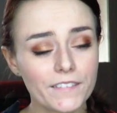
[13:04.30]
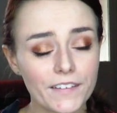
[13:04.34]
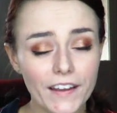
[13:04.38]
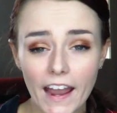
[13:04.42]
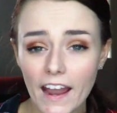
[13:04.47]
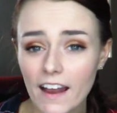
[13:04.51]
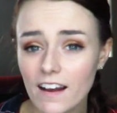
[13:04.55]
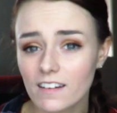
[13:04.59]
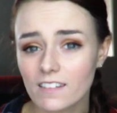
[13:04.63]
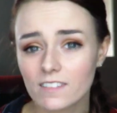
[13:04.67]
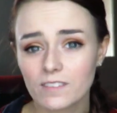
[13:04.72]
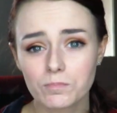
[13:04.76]

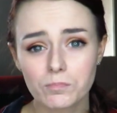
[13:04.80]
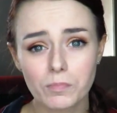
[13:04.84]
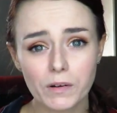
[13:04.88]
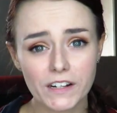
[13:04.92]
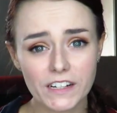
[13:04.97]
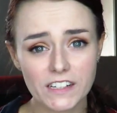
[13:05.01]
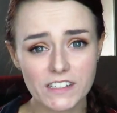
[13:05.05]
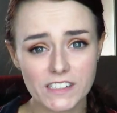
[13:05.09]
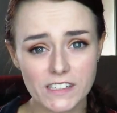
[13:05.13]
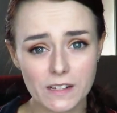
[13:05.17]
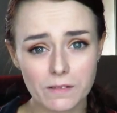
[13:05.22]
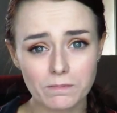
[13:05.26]
yeah,
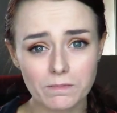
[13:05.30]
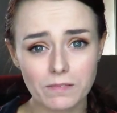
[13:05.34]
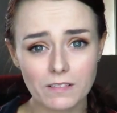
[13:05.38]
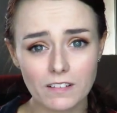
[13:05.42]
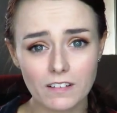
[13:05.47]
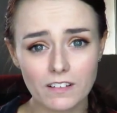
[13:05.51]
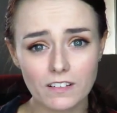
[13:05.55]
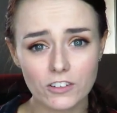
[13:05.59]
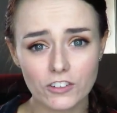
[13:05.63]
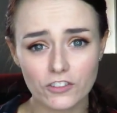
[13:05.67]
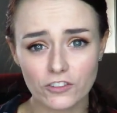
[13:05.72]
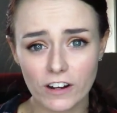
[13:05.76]
pretty
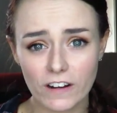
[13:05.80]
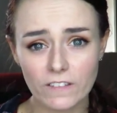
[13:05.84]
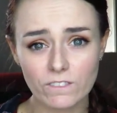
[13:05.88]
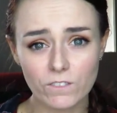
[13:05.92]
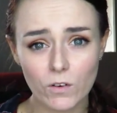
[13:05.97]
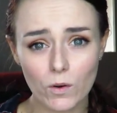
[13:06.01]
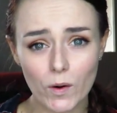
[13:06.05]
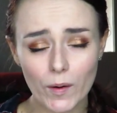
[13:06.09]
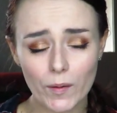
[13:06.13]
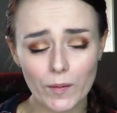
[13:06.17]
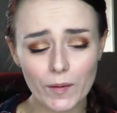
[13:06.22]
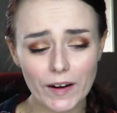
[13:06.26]
simple,
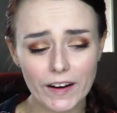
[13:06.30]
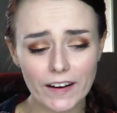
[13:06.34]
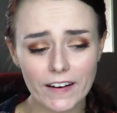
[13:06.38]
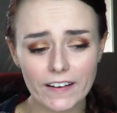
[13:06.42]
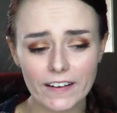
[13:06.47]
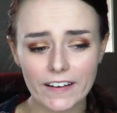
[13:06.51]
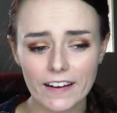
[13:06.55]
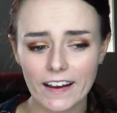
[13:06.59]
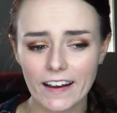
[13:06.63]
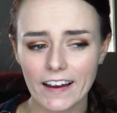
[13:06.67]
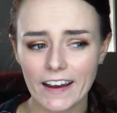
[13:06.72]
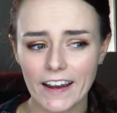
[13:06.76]

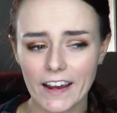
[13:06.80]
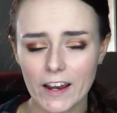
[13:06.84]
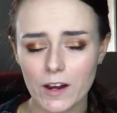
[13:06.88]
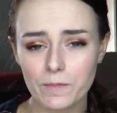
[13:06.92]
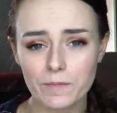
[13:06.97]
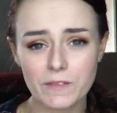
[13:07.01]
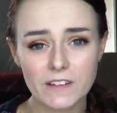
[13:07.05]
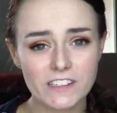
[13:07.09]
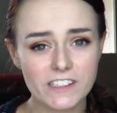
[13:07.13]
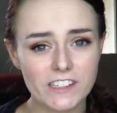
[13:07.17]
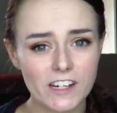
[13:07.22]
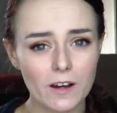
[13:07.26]
straightforward. I
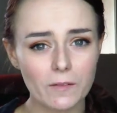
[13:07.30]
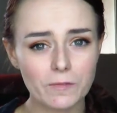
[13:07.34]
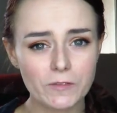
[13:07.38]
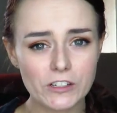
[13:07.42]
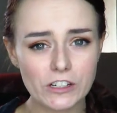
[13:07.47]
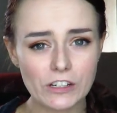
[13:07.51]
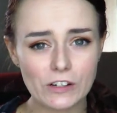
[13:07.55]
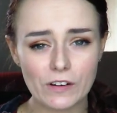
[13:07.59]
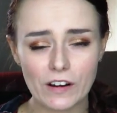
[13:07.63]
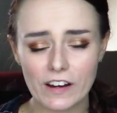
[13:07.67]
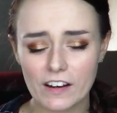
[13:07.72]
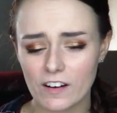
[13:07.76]
hope this helped
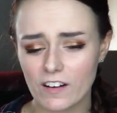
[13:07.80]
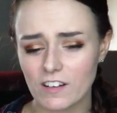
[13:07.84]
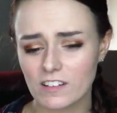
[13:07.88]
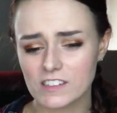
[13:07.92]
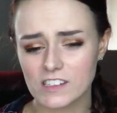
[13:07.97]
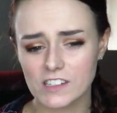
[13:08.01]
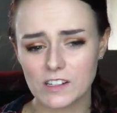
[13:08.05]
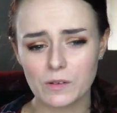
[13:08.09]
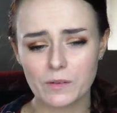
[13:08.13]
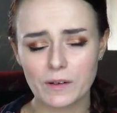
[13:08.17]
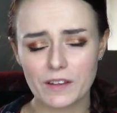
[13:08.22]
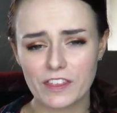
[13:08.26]
you. And
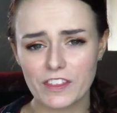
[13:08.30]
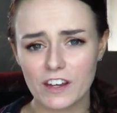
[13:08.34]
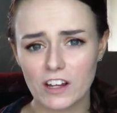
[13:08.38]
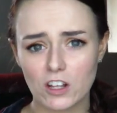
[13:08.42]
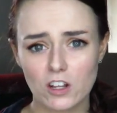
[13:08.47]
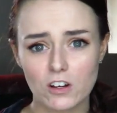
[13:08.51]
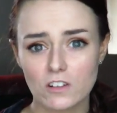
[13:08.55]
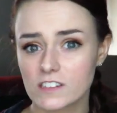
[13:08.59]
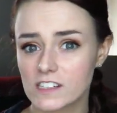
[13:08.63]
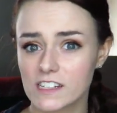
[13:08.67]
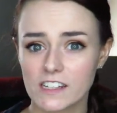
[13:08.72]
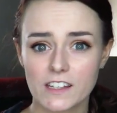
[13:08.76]
also with the
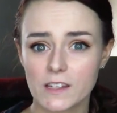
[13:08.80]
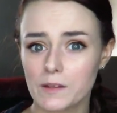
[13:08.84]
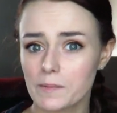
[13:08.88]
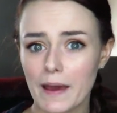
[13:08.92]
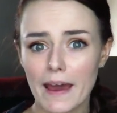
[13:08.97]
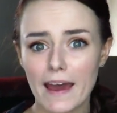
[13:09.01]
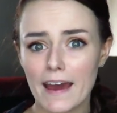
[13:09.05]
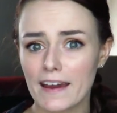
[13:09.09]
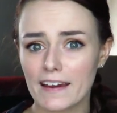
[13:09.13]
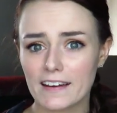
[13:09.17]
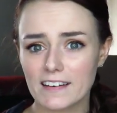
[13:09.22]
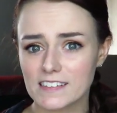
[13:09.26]
closing of the
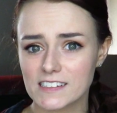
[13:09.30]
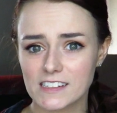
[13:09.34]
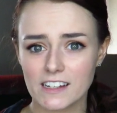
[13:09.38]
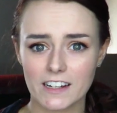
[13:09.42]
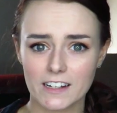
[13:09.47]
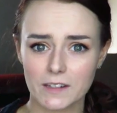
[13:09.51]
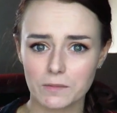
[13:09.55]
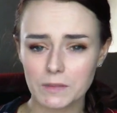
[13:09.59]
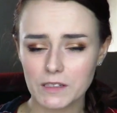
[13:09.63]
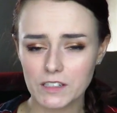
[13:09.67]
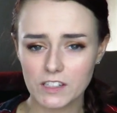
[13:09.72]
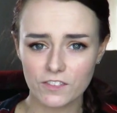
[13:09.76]
bag, because
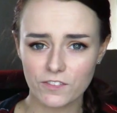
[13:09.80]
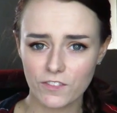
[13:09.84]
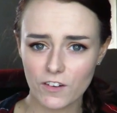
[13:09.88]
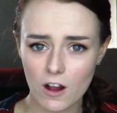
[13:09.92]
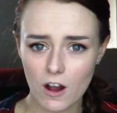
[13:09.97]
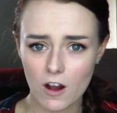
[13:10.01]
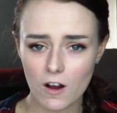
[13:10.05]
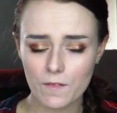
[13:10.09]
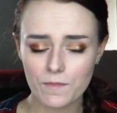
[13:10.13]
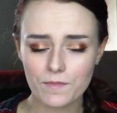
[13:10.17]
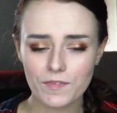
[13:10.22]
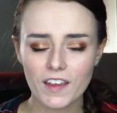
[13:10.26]
that can be
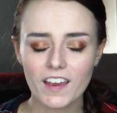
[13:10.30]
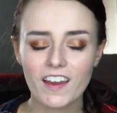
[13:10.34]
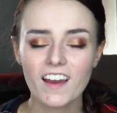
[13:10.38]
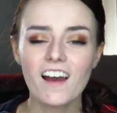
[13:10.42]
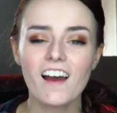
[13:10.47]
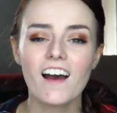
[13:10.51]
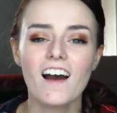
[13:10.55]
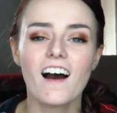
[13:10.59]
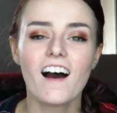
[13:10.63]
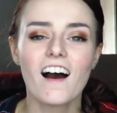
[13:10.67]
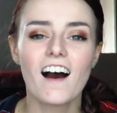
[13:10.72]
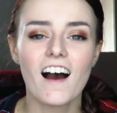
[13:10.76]
difficult.
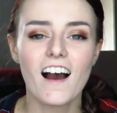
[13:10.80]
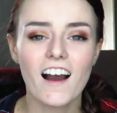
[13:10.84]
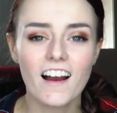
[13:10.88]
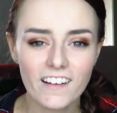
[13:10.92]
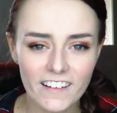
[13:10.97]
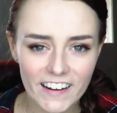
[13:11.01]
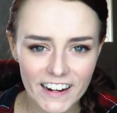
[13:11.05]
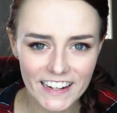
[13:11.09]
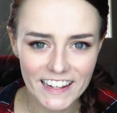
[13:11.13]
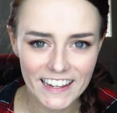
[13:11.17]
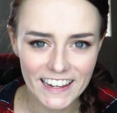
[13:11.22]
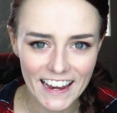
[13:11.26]
All
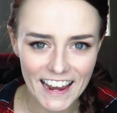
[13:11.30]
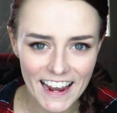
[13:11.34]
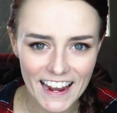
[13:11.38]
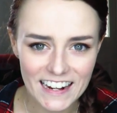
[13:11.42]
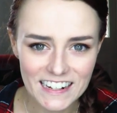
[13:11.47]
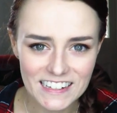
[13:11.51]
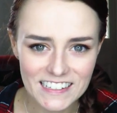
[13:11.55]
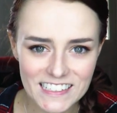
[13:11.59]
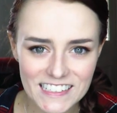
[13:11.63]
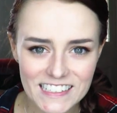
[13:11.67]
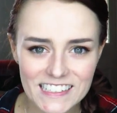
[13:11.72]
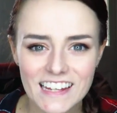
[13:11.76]
right,
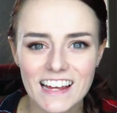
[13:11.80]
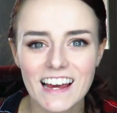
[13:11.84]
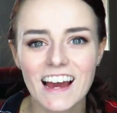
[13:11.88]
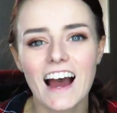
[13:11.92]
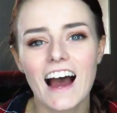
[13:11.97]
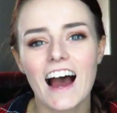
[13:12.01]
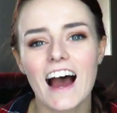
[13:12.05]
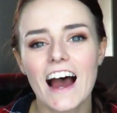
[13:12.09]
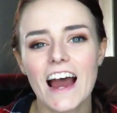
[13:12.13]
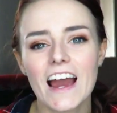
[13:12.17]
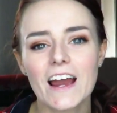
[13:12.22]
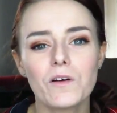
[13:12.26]
guys,
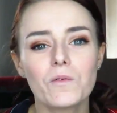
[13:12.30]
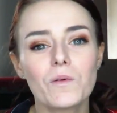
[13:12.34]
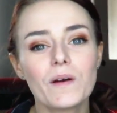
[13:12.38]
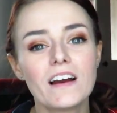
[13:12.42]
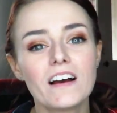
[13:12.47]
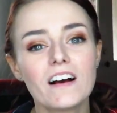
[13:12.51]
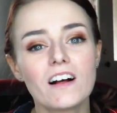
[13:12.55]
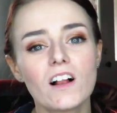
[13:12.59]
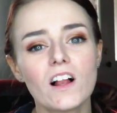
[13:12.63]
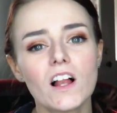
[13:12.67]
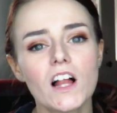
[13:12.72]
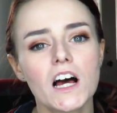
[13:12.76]
I
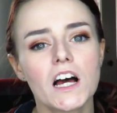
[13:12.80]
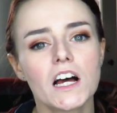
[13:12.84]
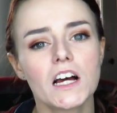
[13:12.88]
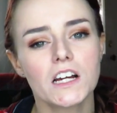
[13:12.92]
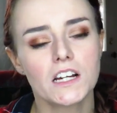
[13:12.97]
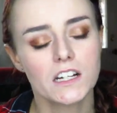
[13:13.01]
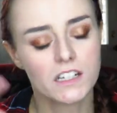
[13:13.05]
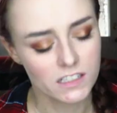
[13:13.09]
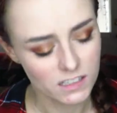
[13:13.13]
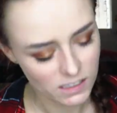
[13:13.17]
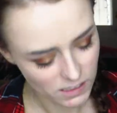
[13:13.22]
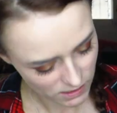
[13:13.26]
will
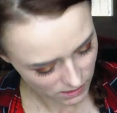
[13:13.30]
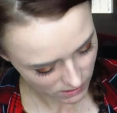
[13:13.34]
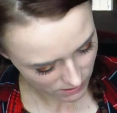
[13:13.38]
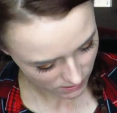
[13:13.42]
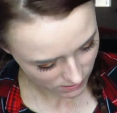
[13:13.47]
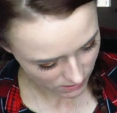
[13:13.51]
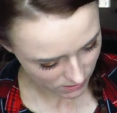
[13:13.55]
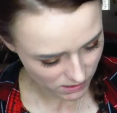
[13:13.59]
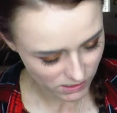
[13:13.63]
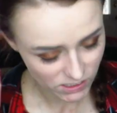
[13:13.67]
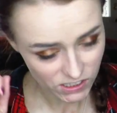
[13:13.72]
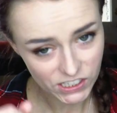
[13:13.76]

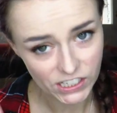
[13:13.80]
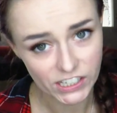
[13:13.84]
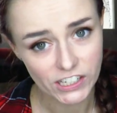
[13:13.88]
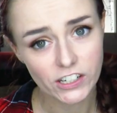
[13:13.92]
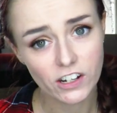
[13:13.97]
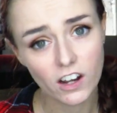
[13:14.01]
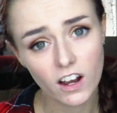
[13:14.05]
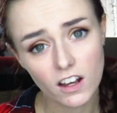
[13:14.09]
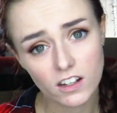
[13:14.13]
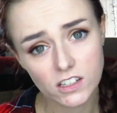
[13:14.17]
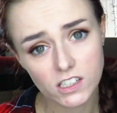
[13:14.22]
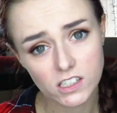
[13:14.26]
see
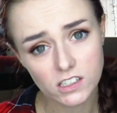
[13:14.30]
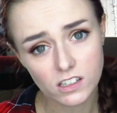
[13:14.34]
y'all